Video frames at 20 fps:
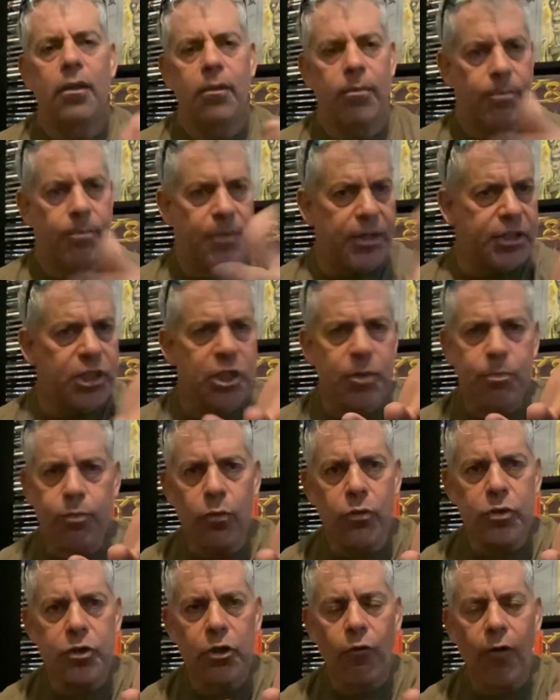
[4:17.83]
Bitches
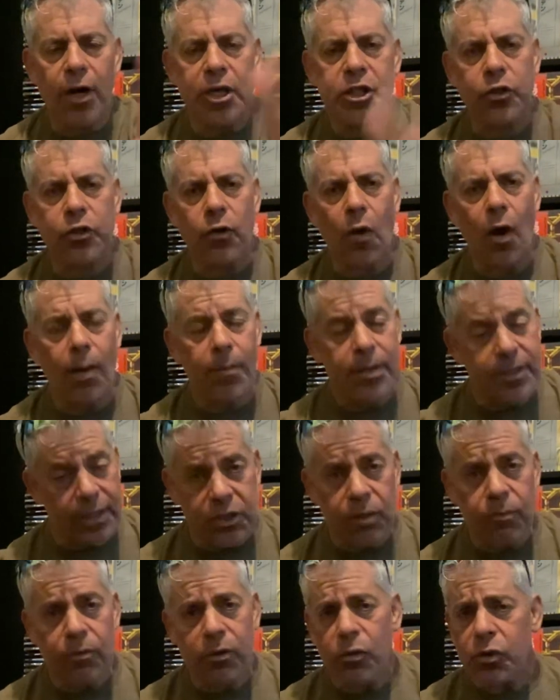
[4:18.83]
Brew is a great song. I mean, there's
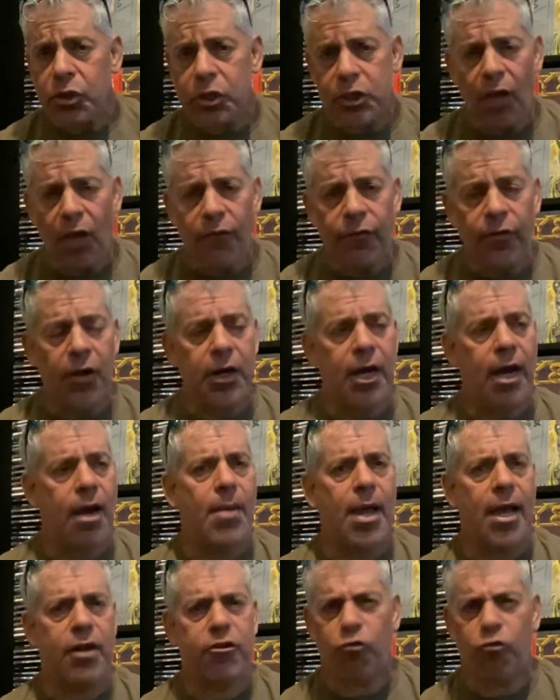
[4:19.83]
some cool stuff on there, man.